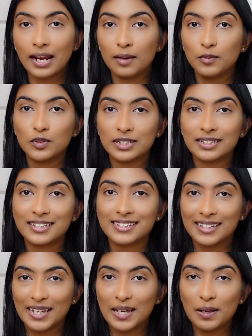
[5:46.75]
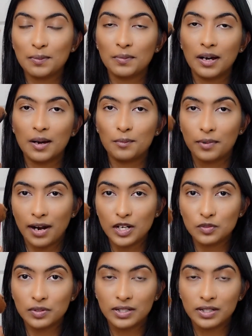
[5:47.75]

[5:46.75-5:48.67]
And I'm using the same brush